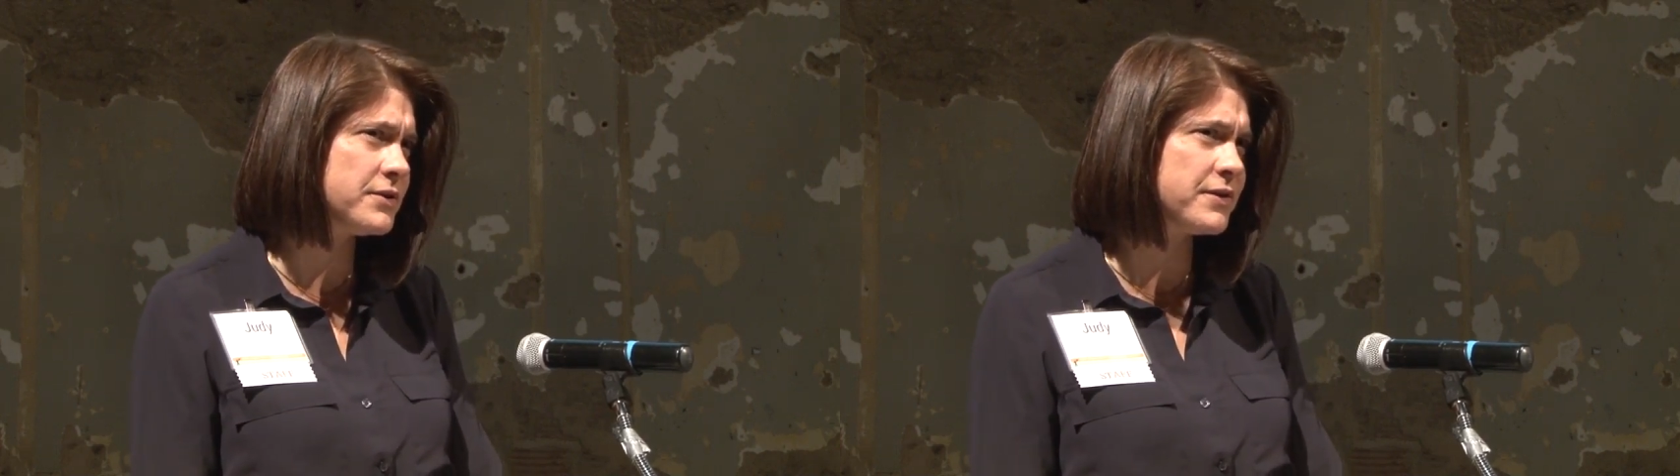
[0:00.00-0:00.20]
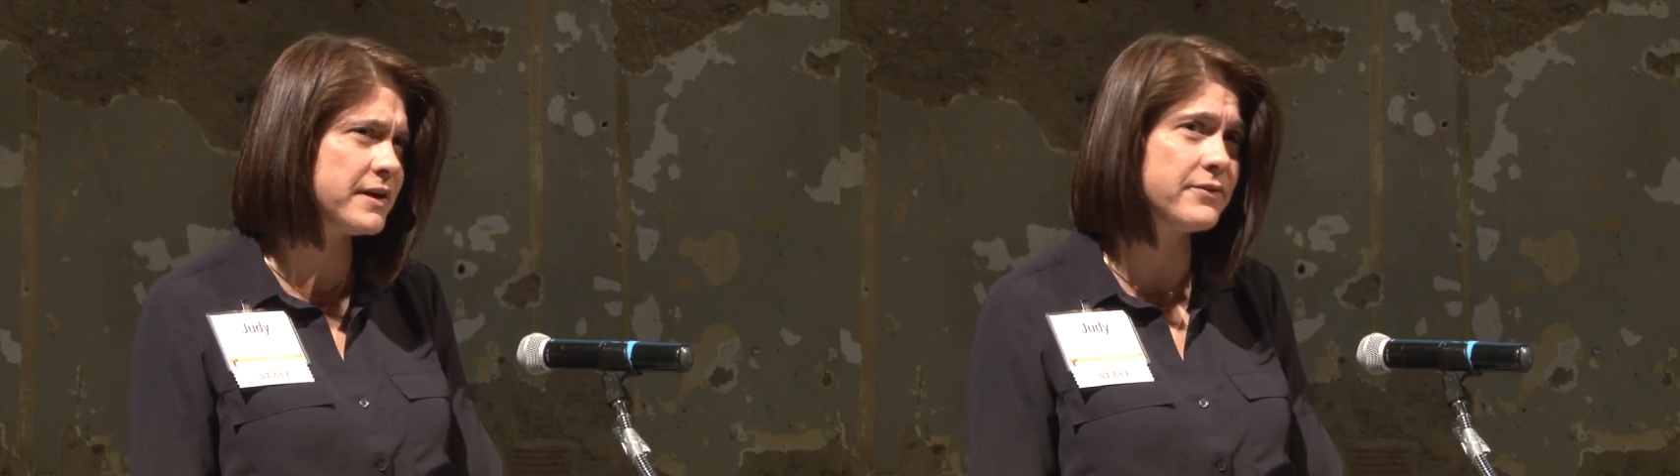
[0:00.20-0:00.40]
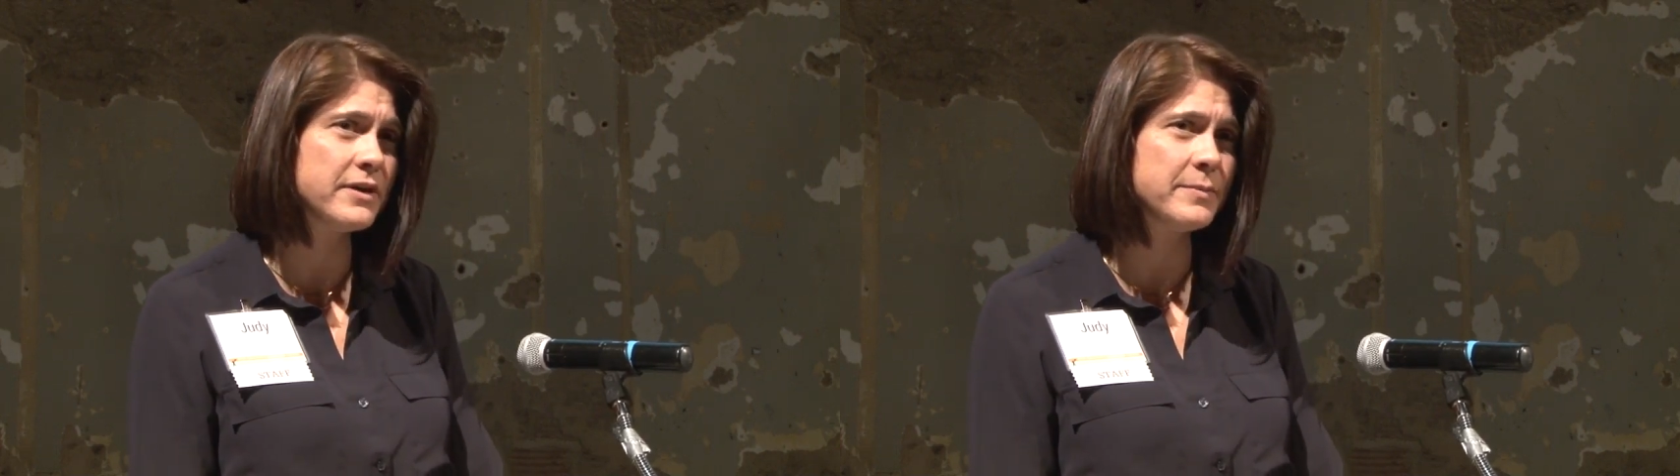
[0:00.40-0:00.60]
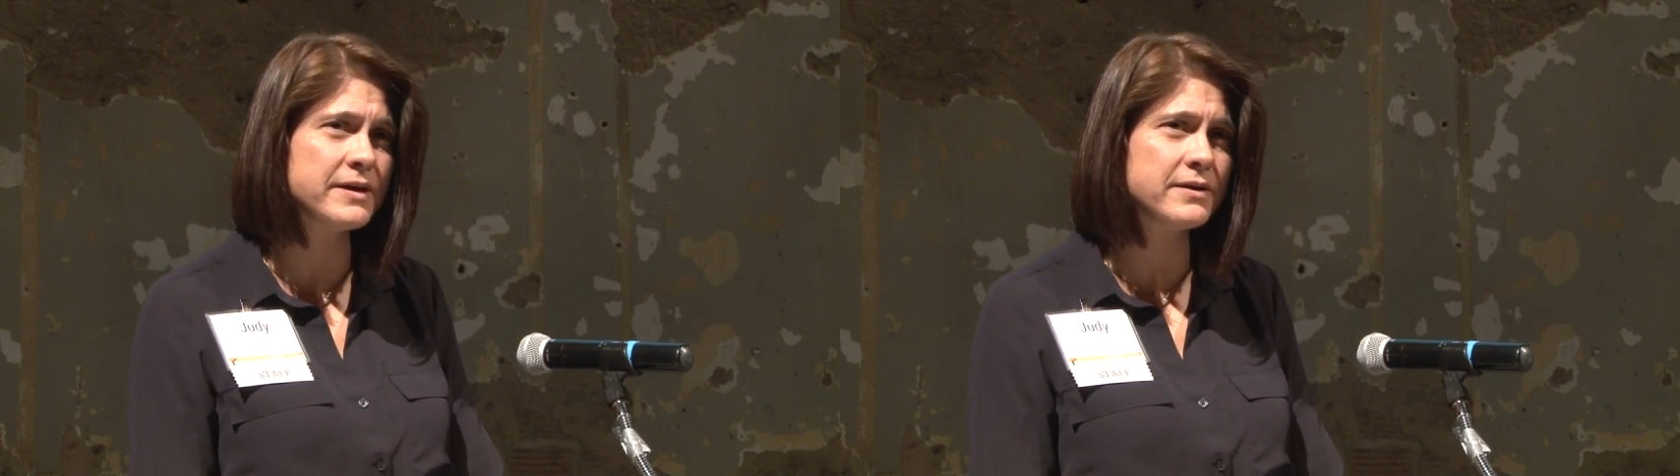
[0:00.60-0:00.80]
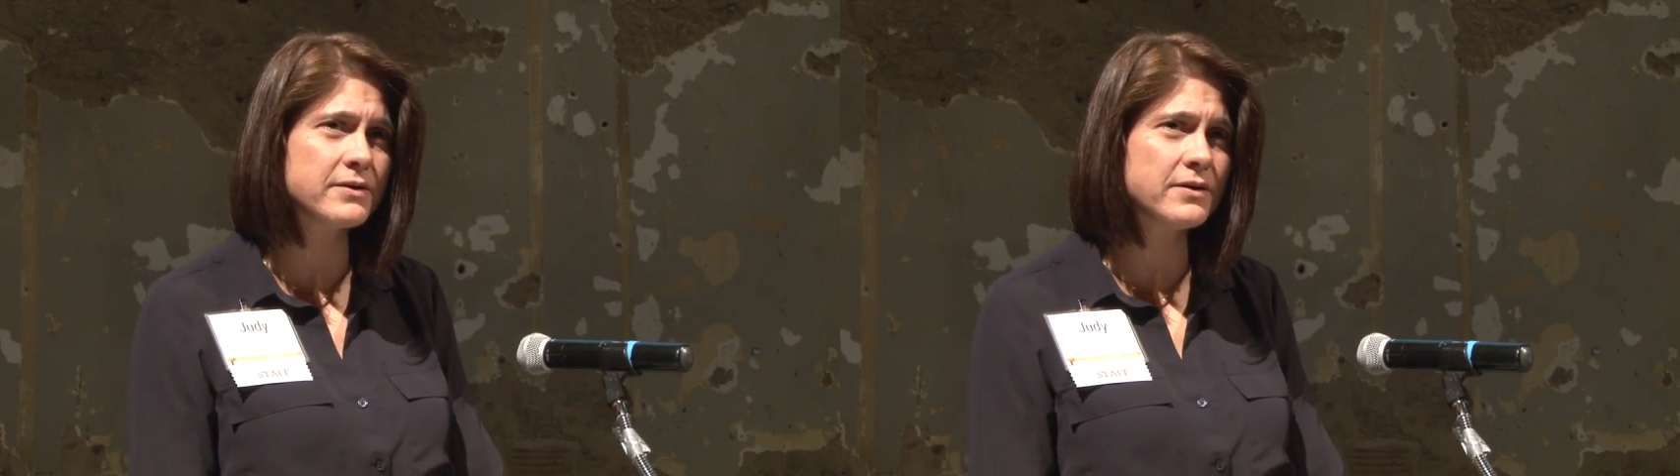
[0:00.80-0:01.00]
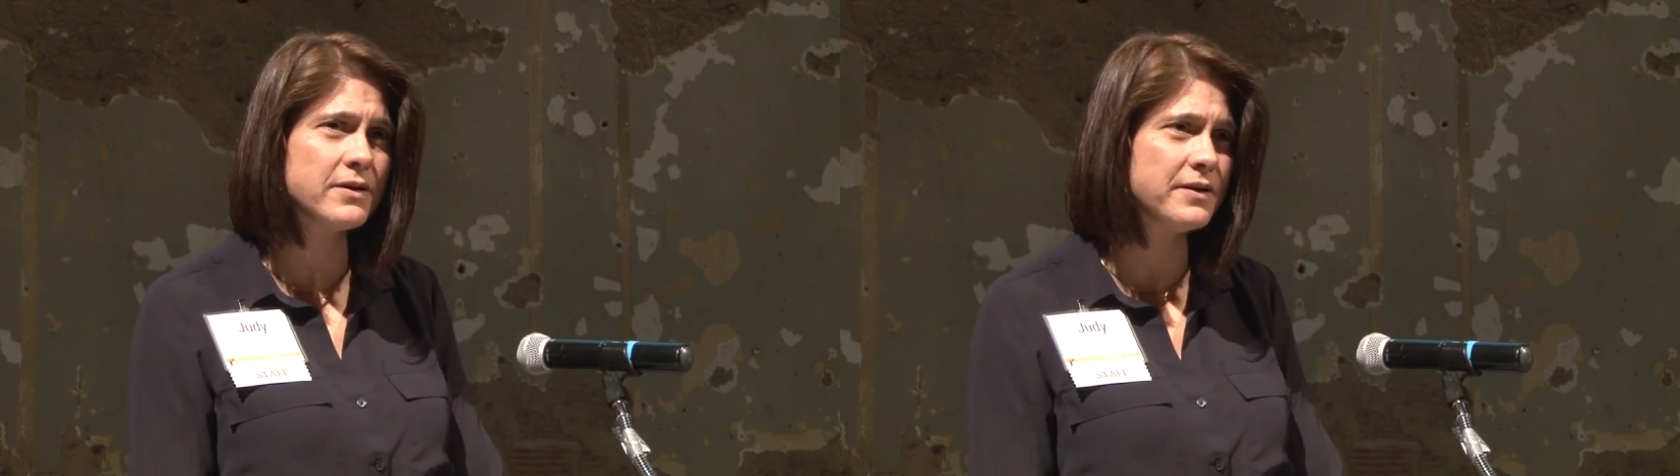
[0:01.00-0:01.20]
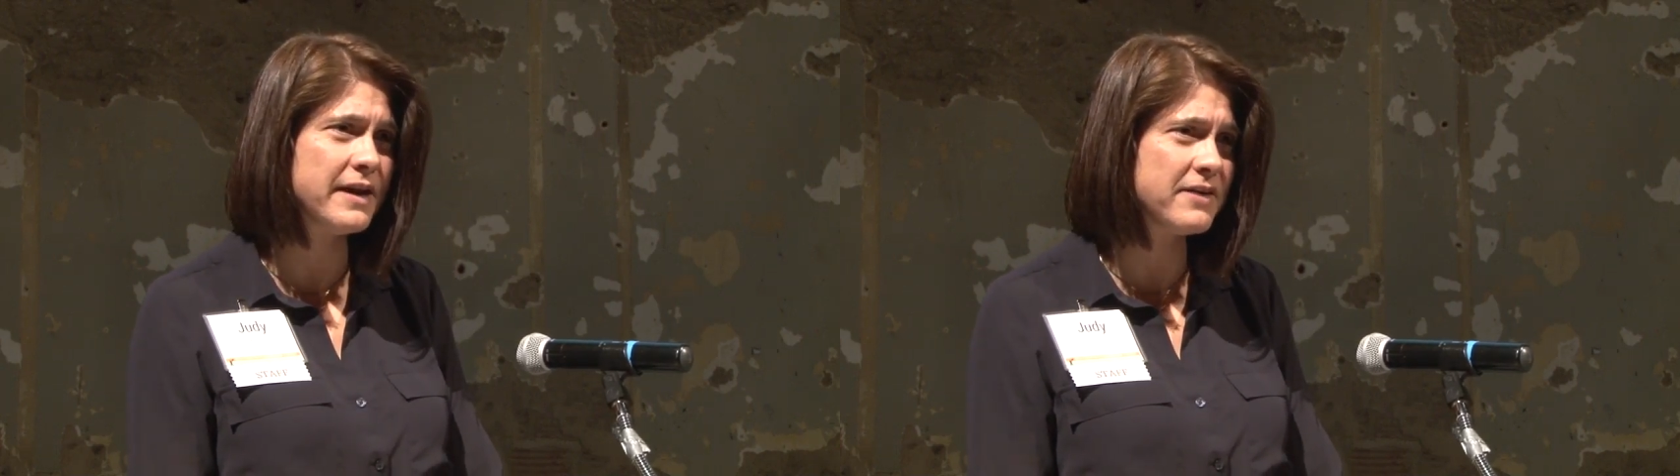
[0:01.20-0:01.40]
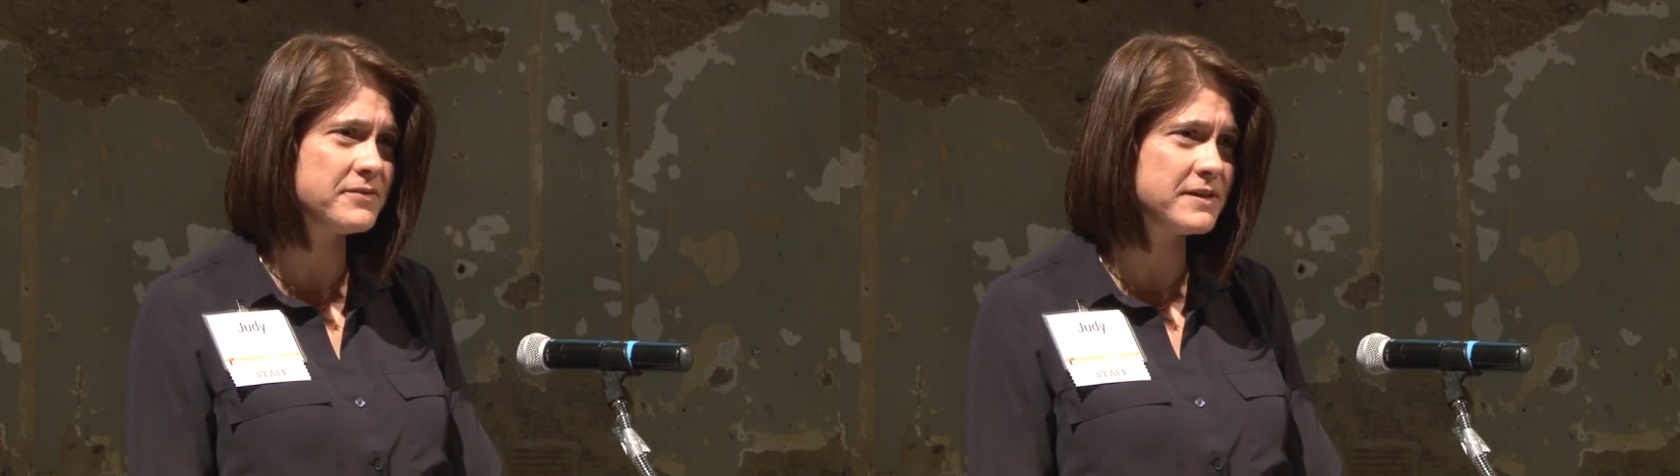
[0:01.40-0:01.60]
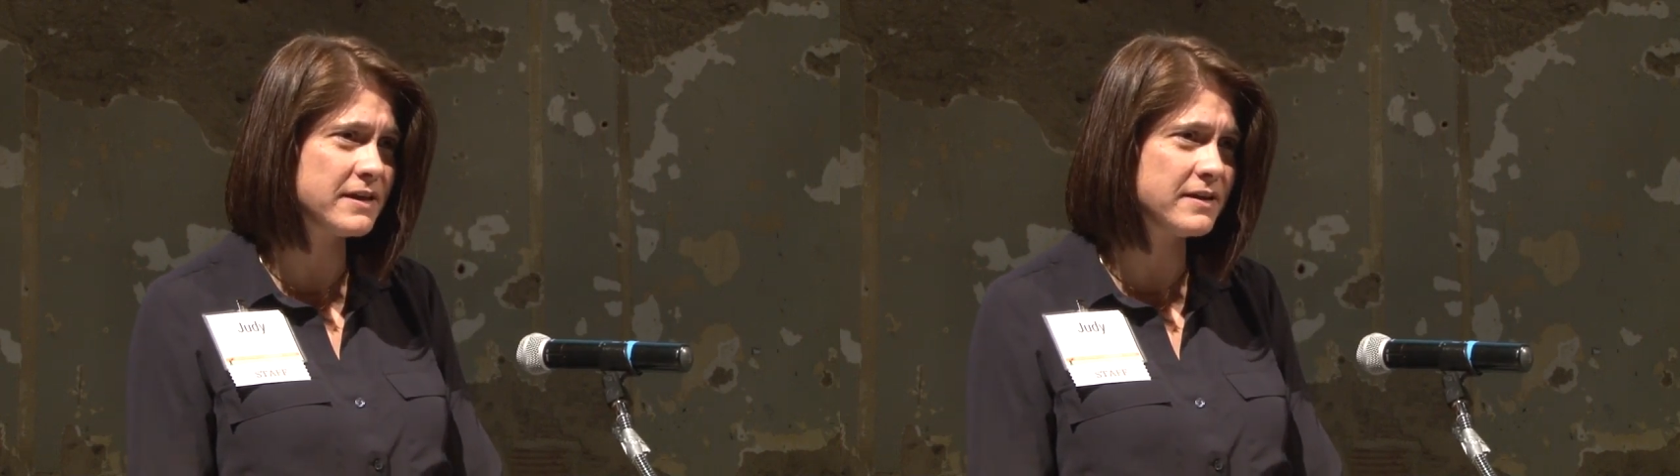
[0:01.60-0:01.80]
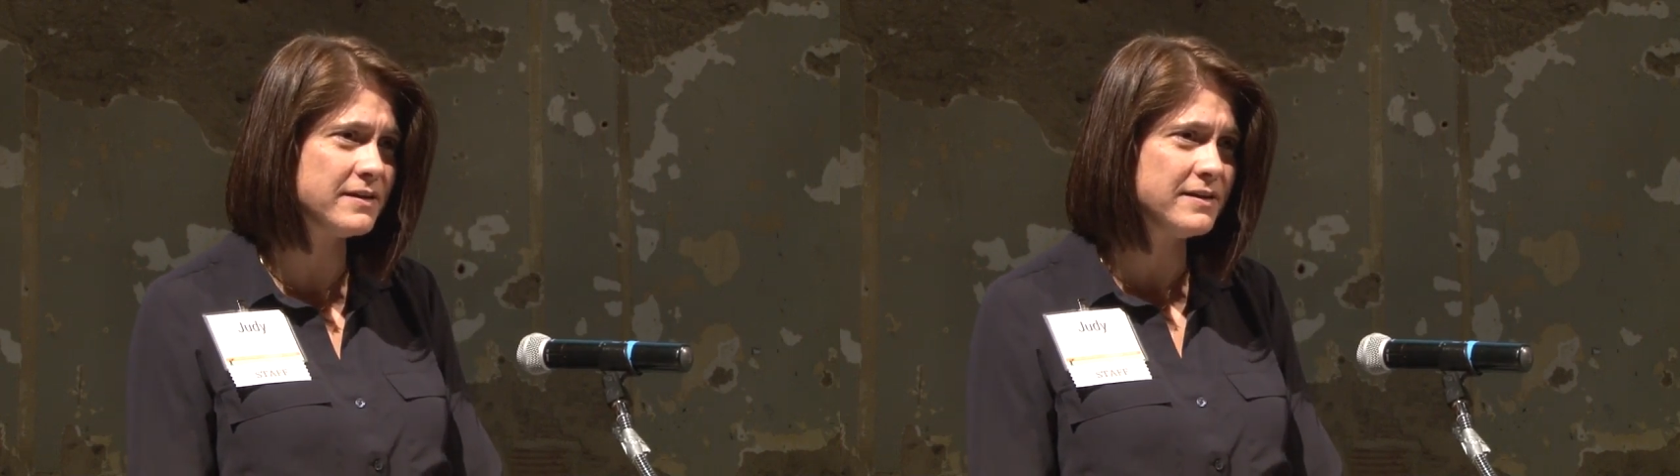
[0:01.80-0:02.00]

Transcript: trade agreement called NAFTA,